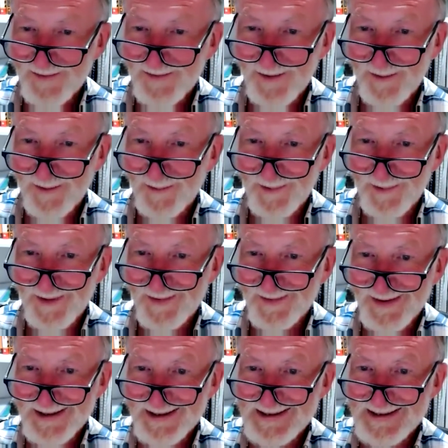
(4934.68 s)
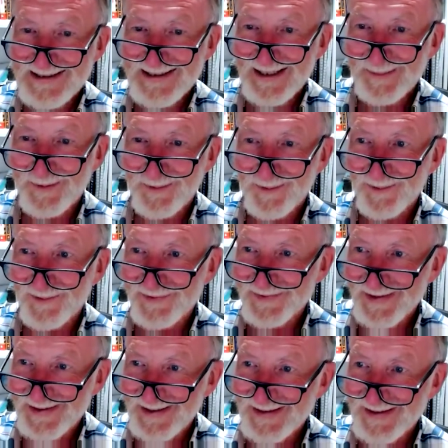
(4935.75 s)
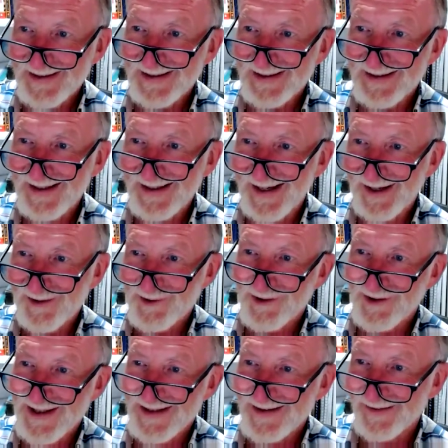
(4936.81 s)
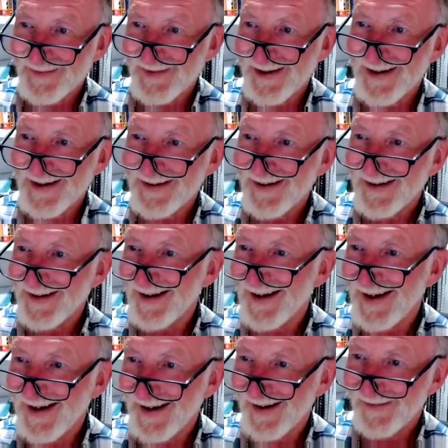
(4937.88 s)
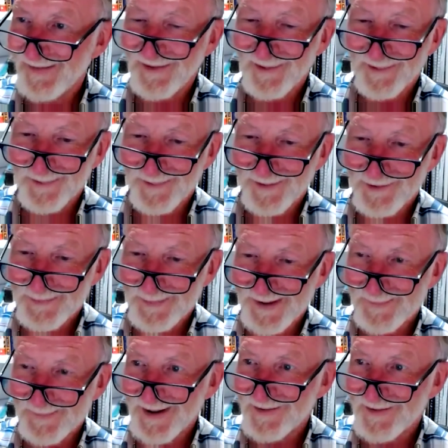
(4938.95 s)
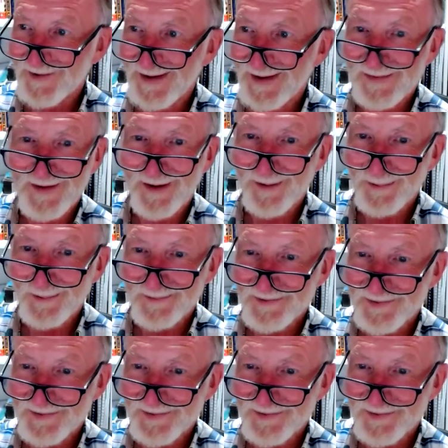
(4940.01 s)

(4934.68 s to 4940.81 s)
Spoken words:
so we just cleaned up all the ceiling and treated that and all those bed mites and a whole lot of